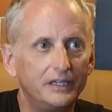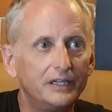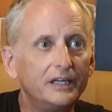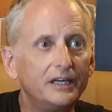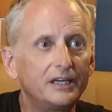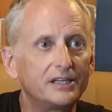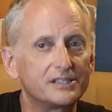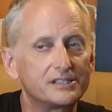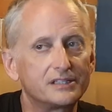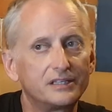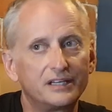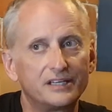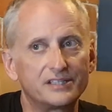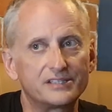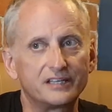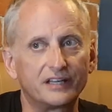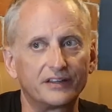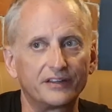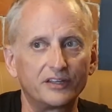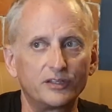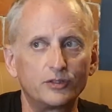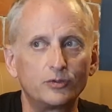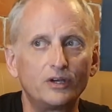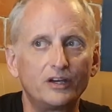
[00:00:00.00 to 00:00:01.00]
It is, it is.
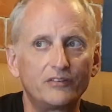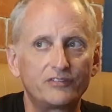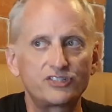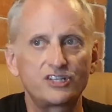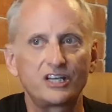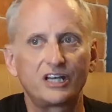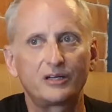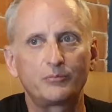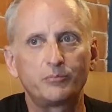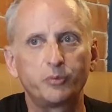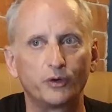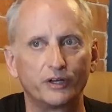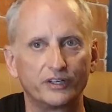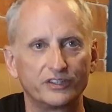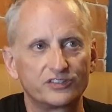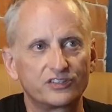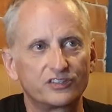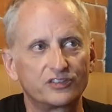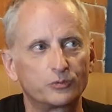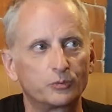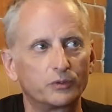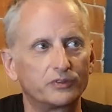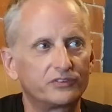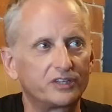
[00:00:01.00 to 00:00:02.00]
Now they do have checkpoints
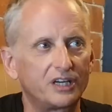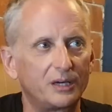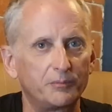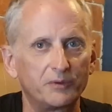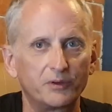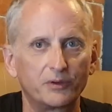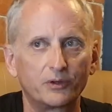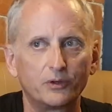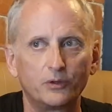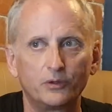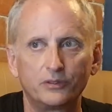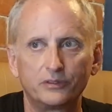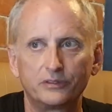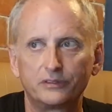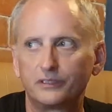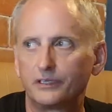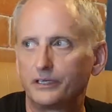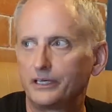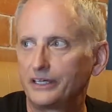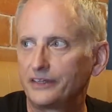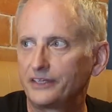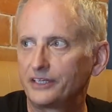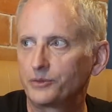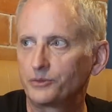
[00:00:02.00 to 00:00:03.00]
because one yeah. time we were going
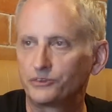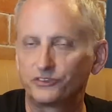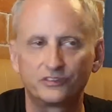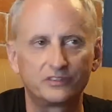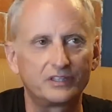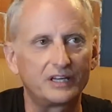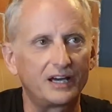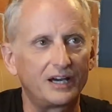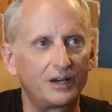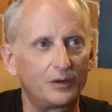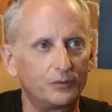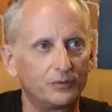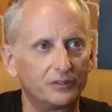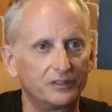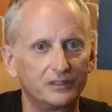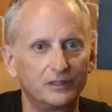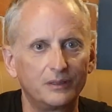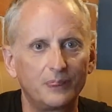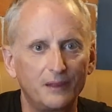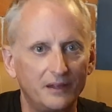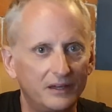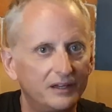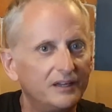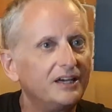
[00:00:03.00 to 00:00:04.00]
to, I think it was Dauin,
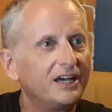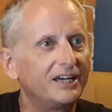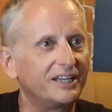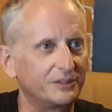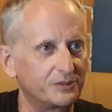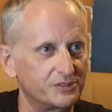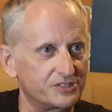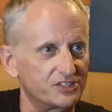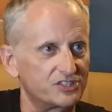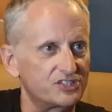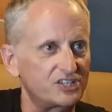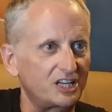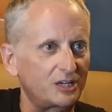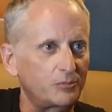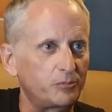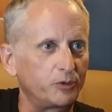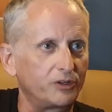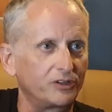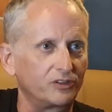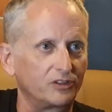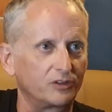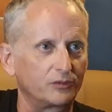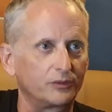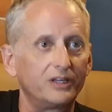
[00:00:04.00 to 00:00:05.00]
yeah. and there was a
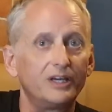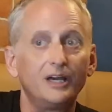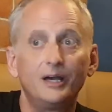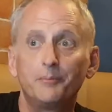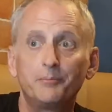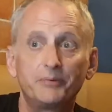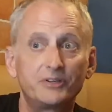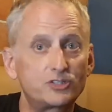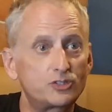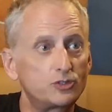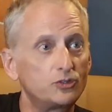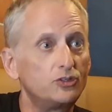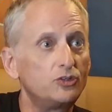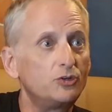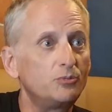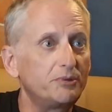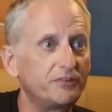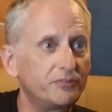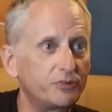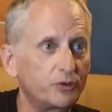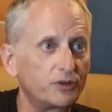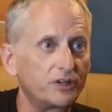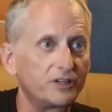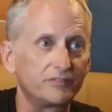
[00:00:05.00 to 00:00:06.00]
checkpoint along the way. But you knew
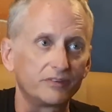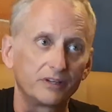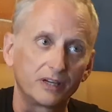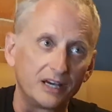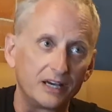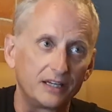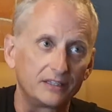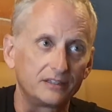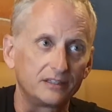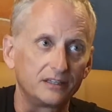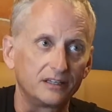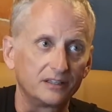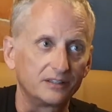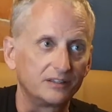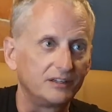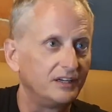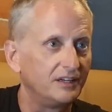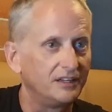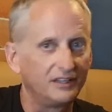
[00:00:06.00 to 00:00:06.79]
before you even got there,